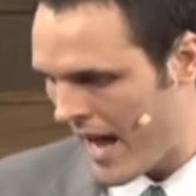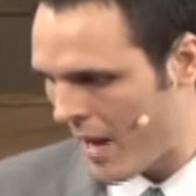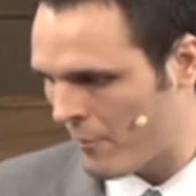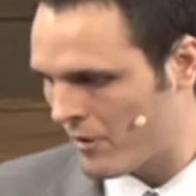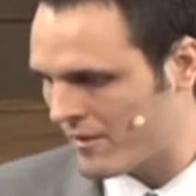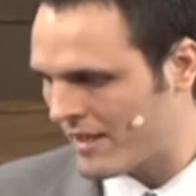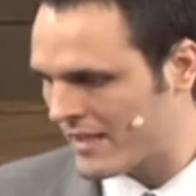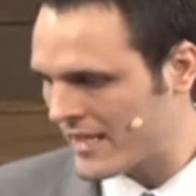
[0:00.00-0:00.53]

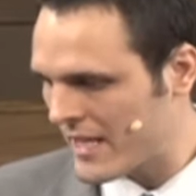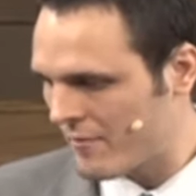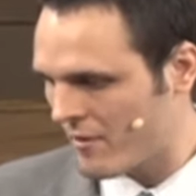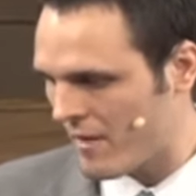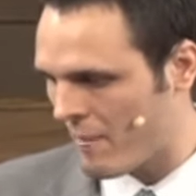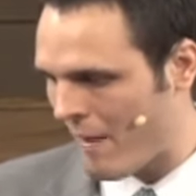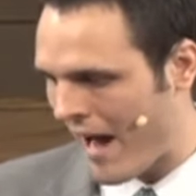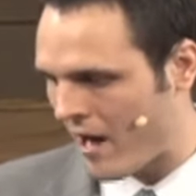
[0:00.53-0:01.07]
and will
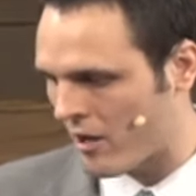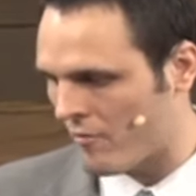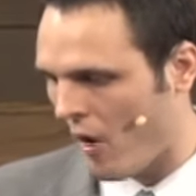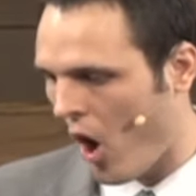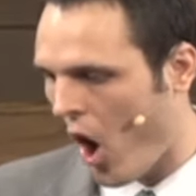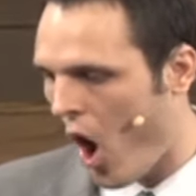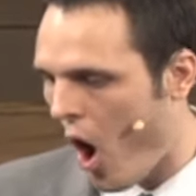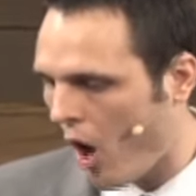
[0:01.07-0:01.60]
deliver them out of
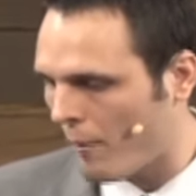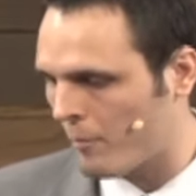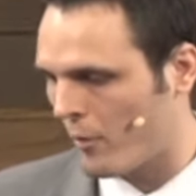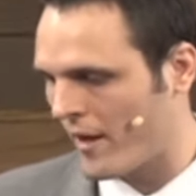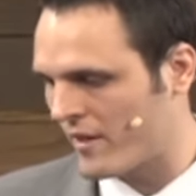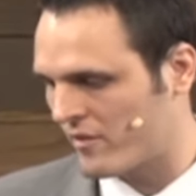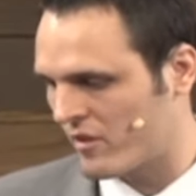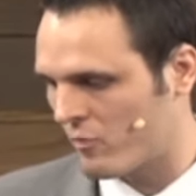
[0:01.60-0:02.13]
all
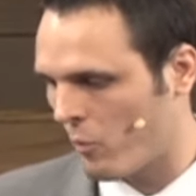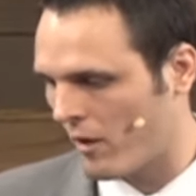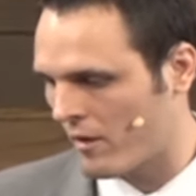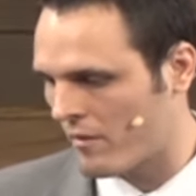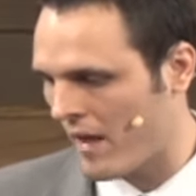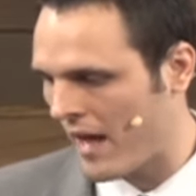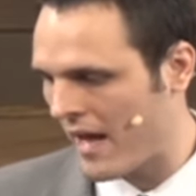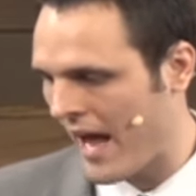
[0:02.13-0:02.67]
places
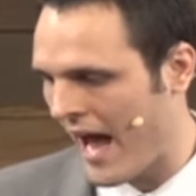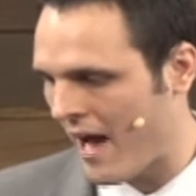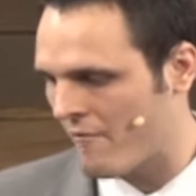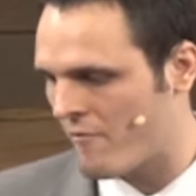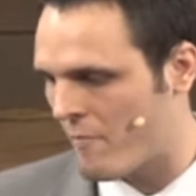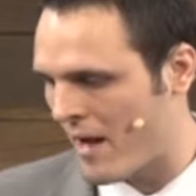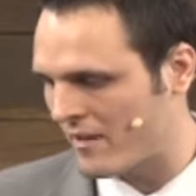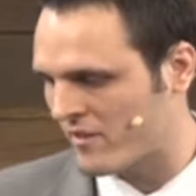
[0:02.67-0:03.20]
where they
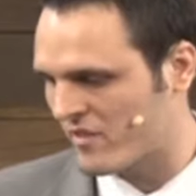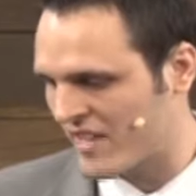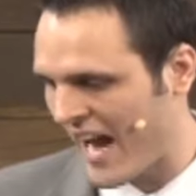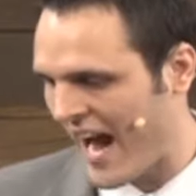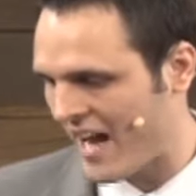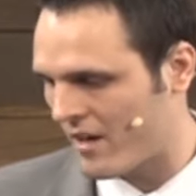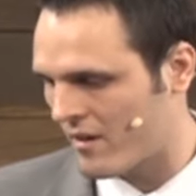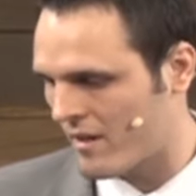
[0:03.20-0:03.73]
have been
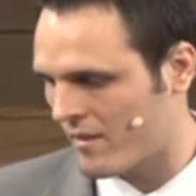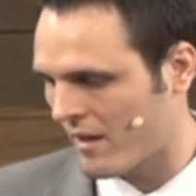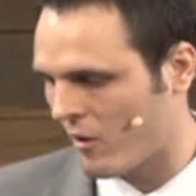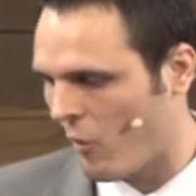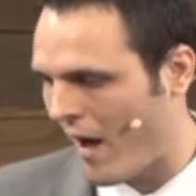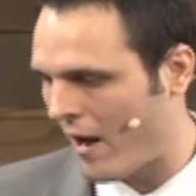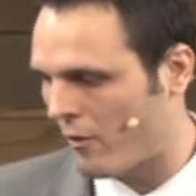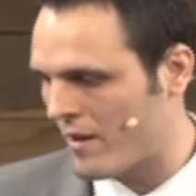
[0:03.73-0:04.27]
scattered in the
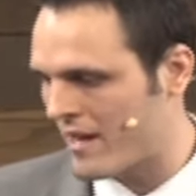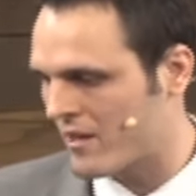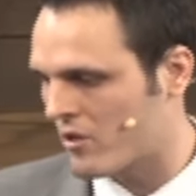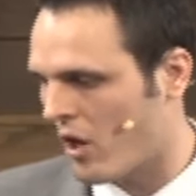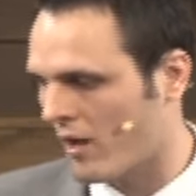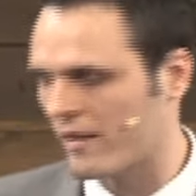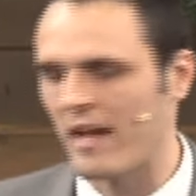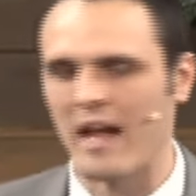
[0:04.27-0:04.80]
cloudy and
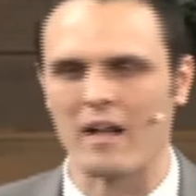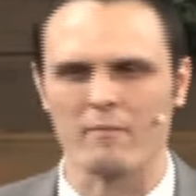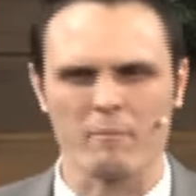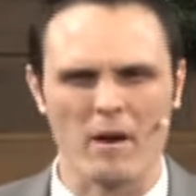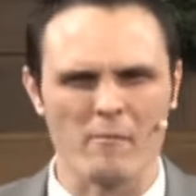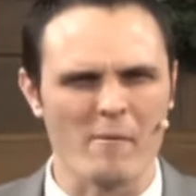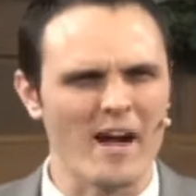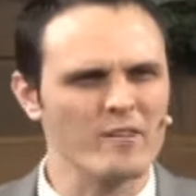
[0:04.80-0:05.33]
dark day. It
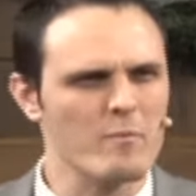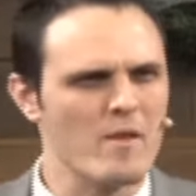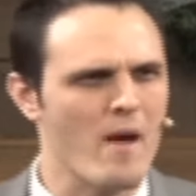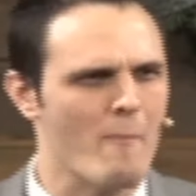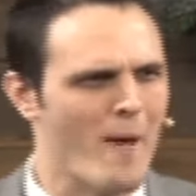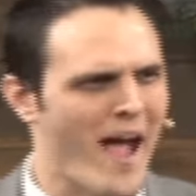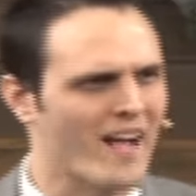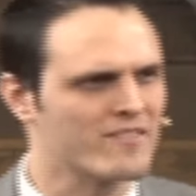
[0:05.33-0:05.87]
reminds me of
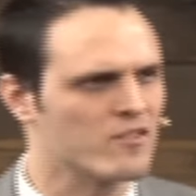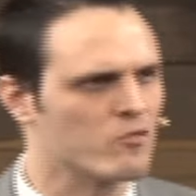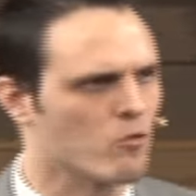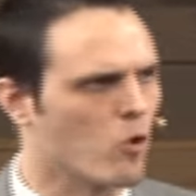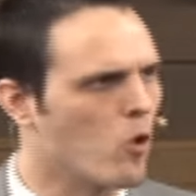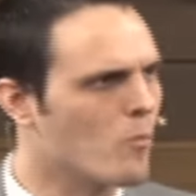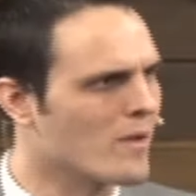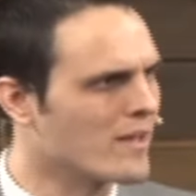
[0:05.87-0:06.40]
that passage
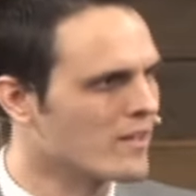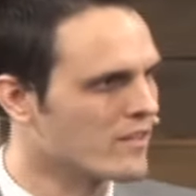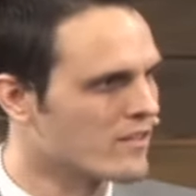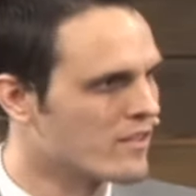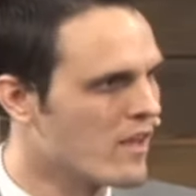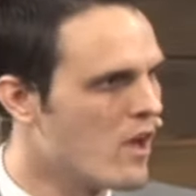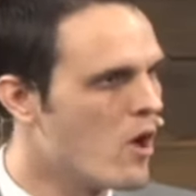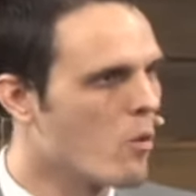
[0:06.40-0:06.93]
in
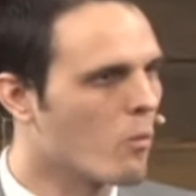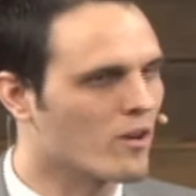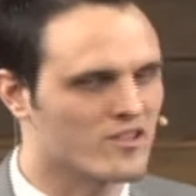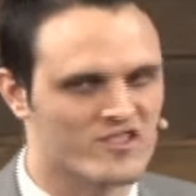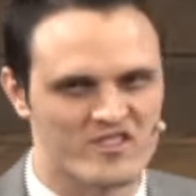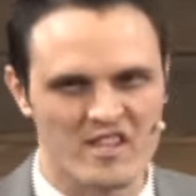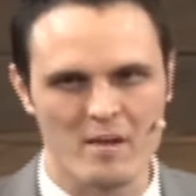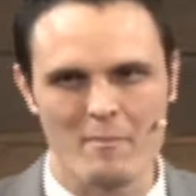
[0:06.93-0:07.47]
Romans where
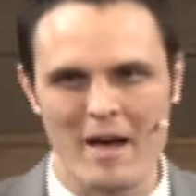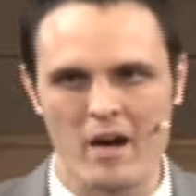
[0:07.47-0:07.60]
sin